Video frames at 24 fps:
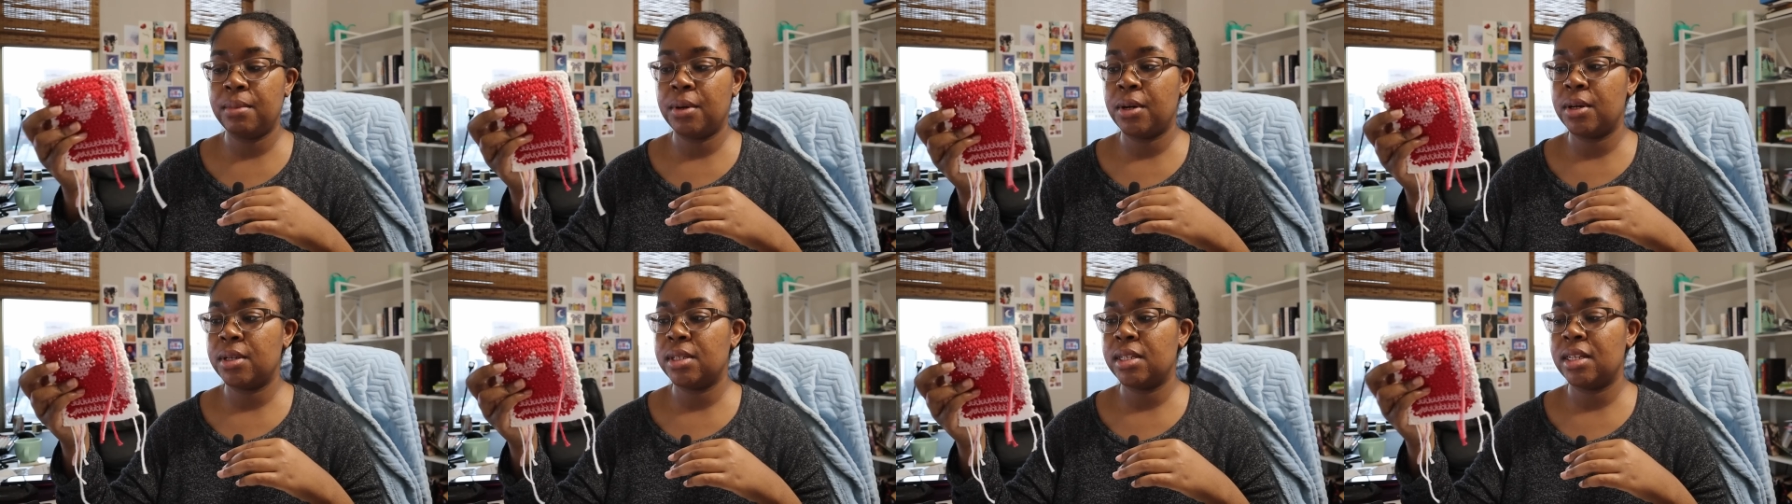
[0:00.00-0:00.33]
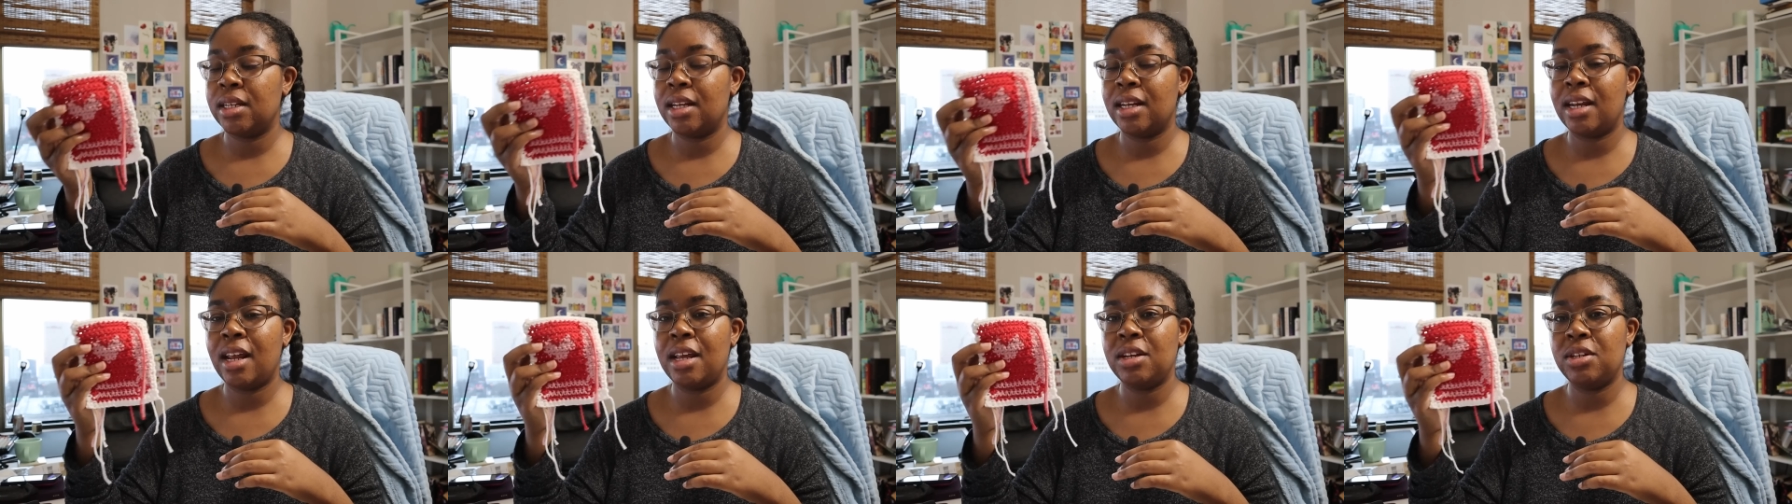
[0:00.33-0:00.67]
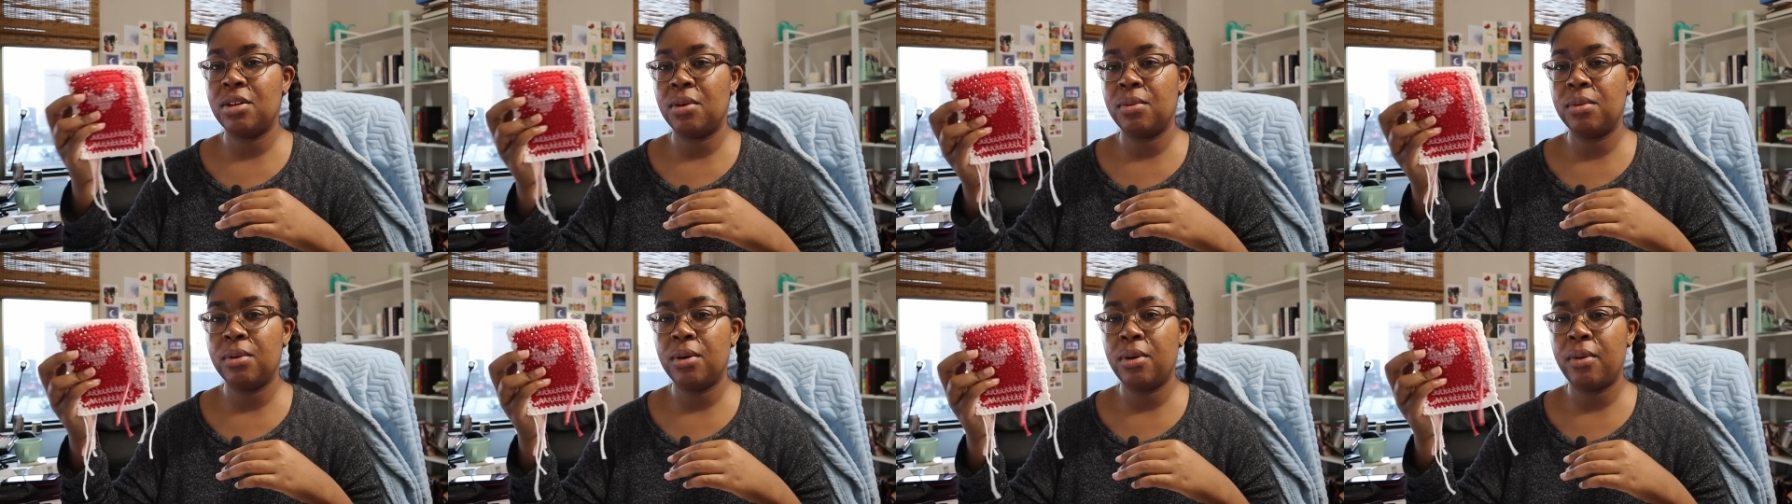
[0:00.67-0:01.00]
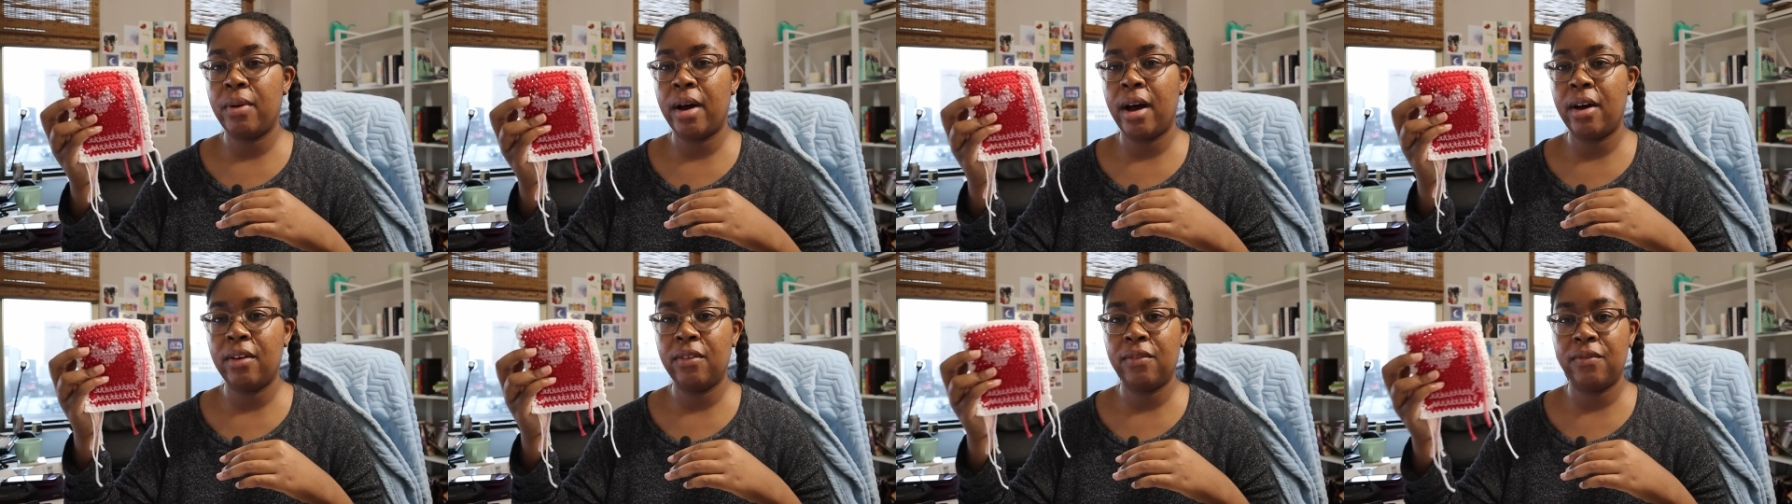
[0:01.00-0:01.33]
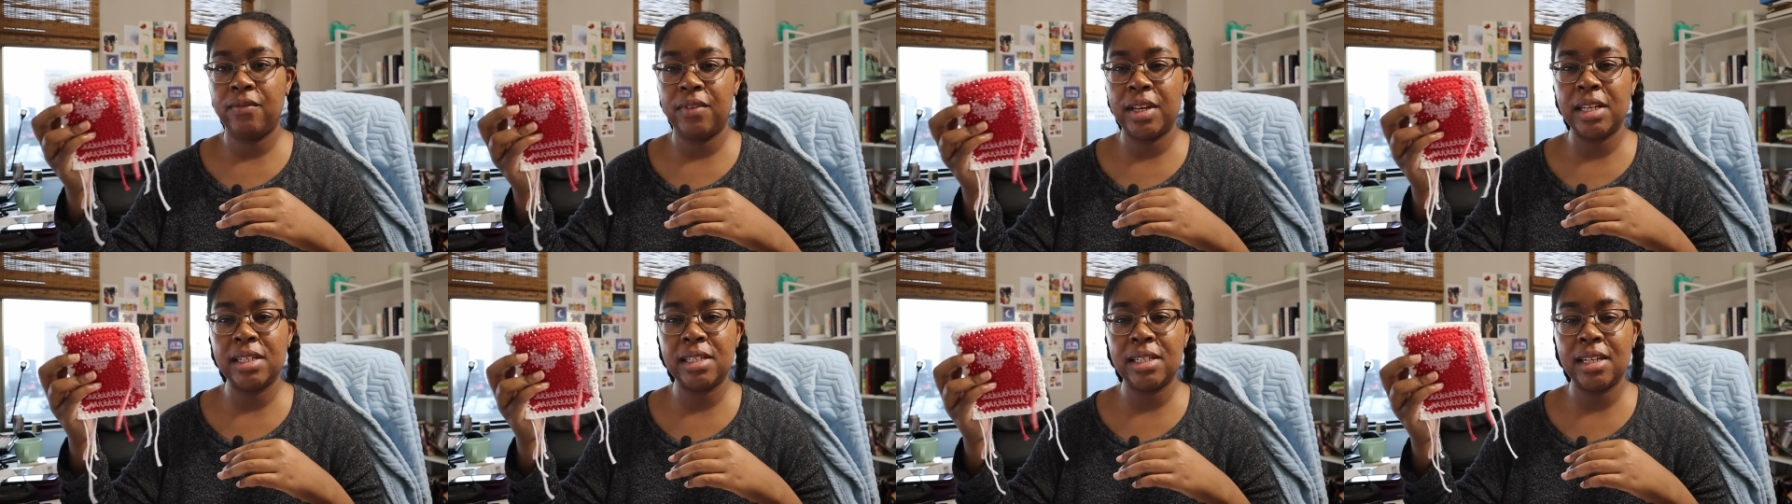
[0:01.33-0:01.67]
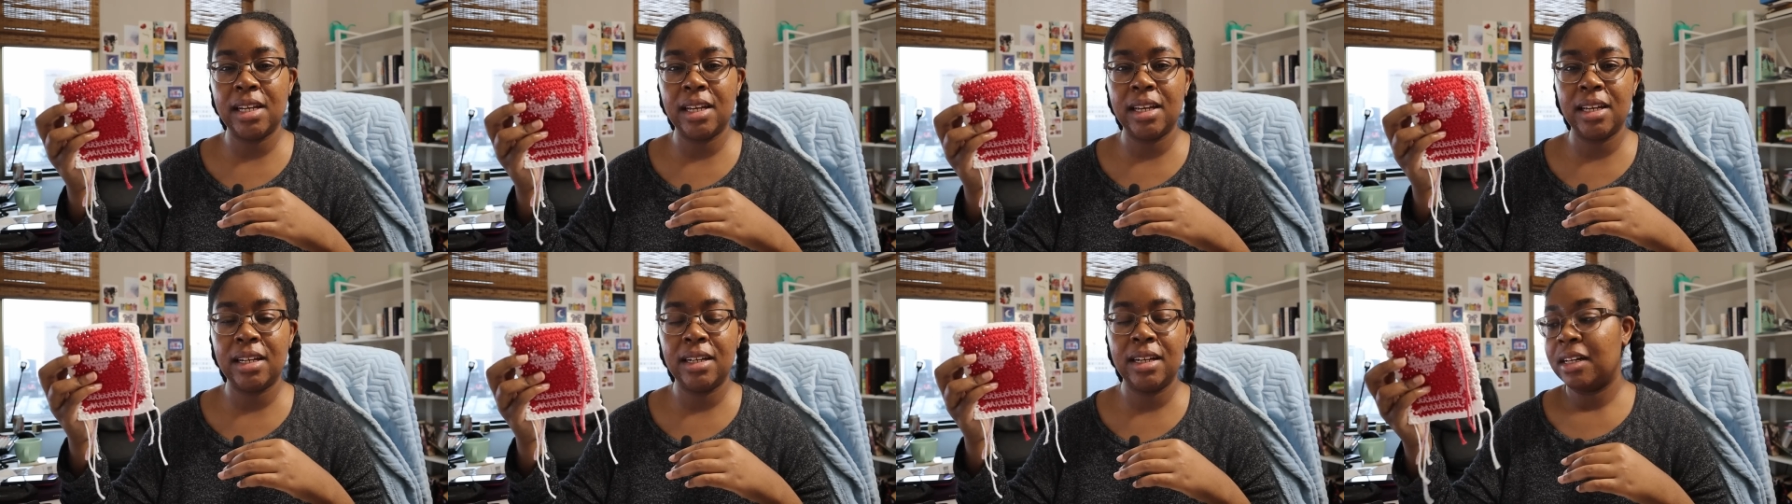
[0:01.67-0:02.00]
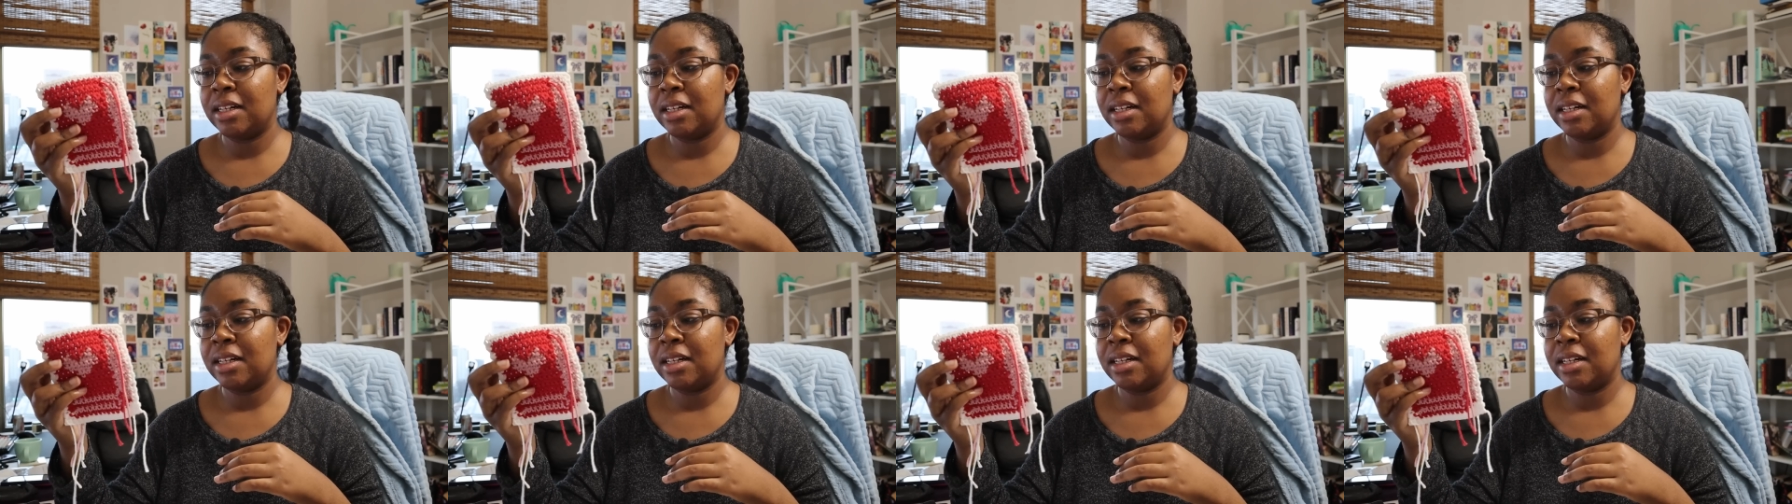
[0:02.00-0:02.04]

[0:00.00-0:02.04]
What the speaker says: person, and I don't know how to fix it.